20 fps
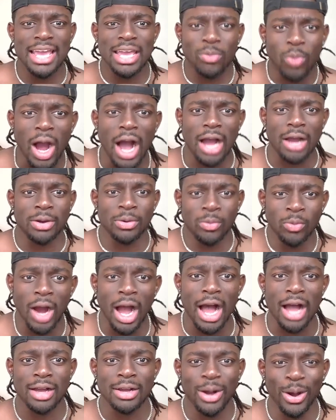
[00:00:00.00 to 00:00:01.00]
Rock.
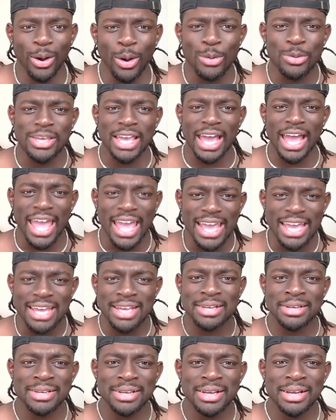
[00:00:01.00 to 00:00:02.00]
Okay.
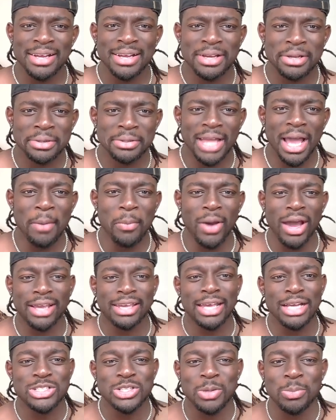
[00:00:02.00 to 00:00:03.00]
That boy
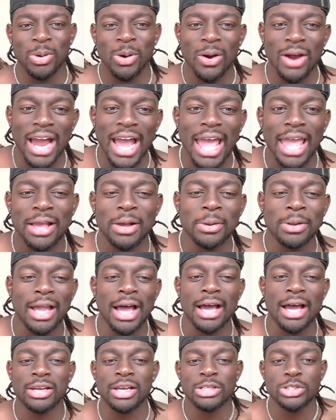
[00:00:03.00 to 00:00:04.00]
Kendrick Bourne, I ain't going to
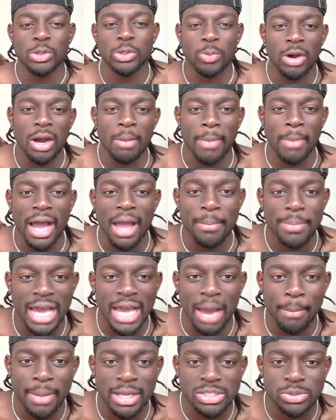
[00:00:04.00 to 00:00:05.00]
lie. Kendrick Bourne might be
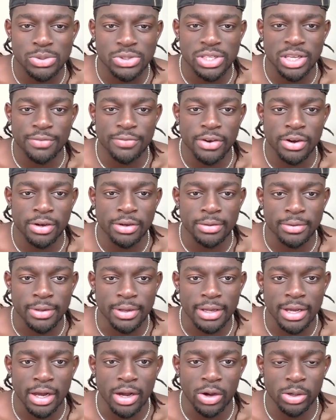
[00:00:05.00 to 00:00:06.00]
our best receiver
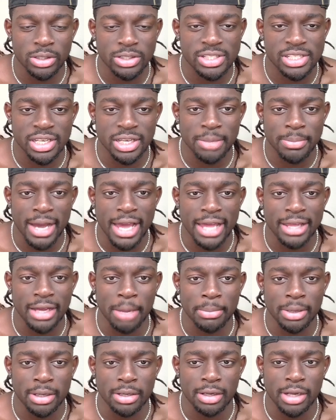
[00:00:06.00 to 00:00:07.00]
on the team.
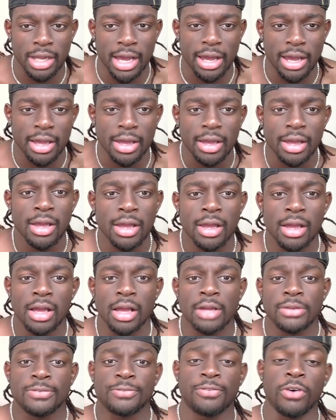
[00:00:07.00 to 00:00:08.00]
I'm not gonna lie.
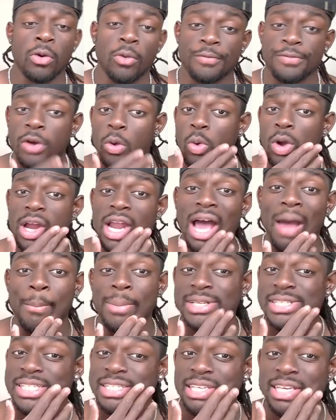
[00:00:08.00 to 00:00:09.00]
But what I've
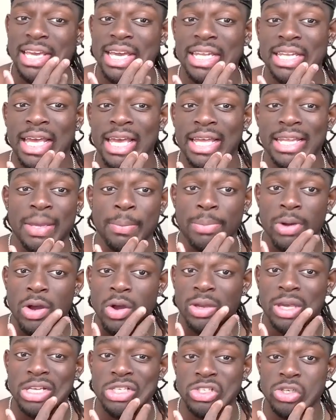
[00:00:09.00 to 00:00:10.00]
been seeing lately, bro,
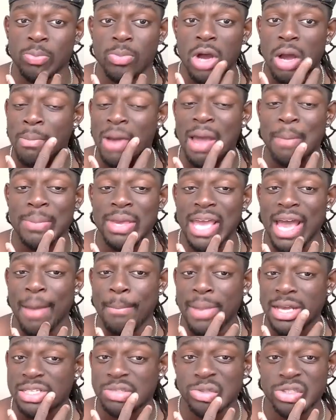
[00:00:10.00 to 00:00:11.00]
Kendrick Bourne might be our
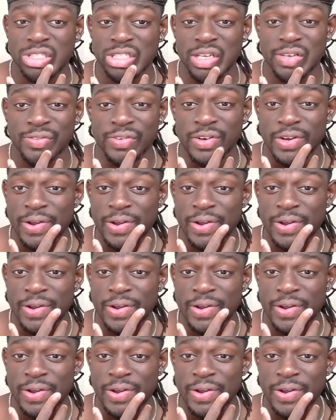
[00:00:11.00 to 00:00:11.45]
best receiver.